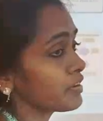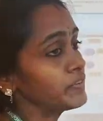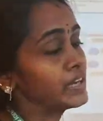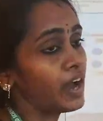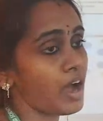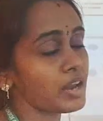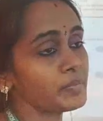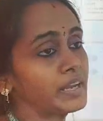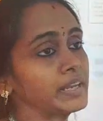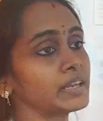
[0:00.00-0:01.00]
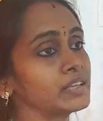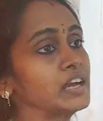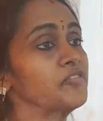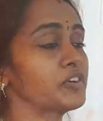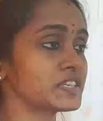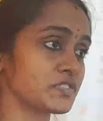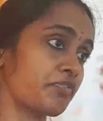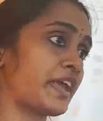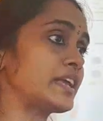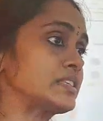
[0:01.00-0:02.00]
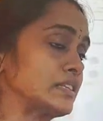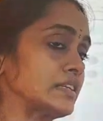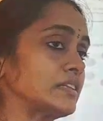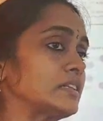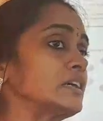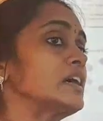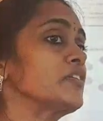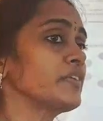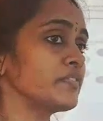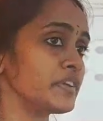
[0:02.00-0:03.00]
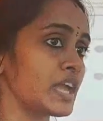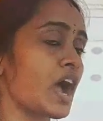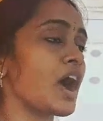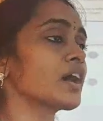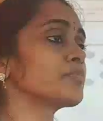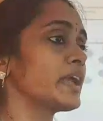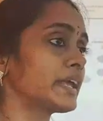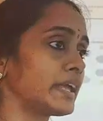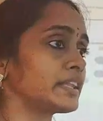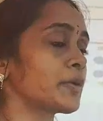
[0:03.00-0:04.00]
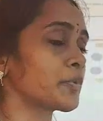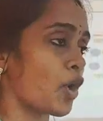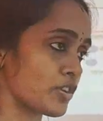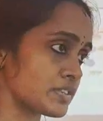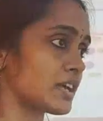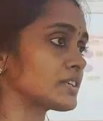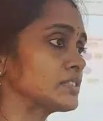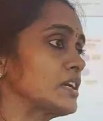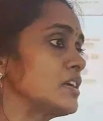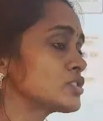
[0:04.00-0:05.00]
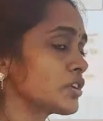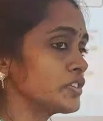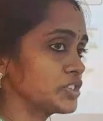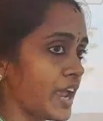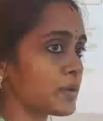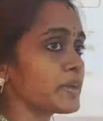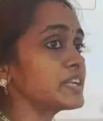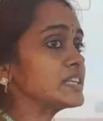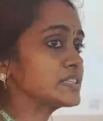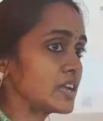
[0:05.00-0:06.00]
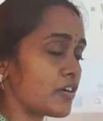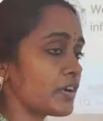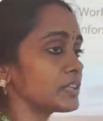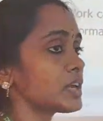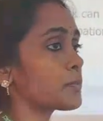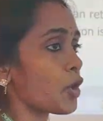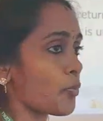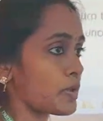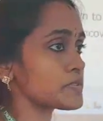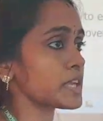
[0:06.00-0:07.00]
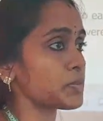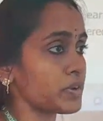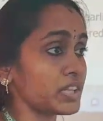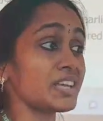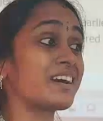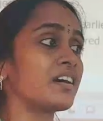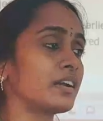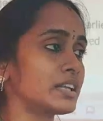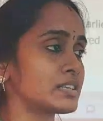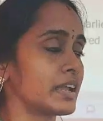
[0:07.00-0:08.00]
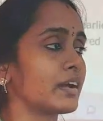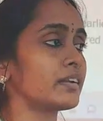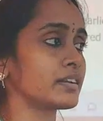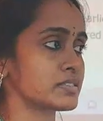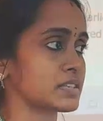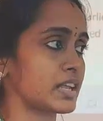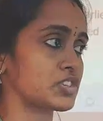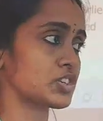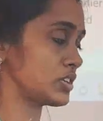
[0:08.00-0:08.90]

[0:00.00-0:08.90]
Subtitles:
when we are making the first phase, when we are making the process, so which can be discover the problem statement in the earlier stage.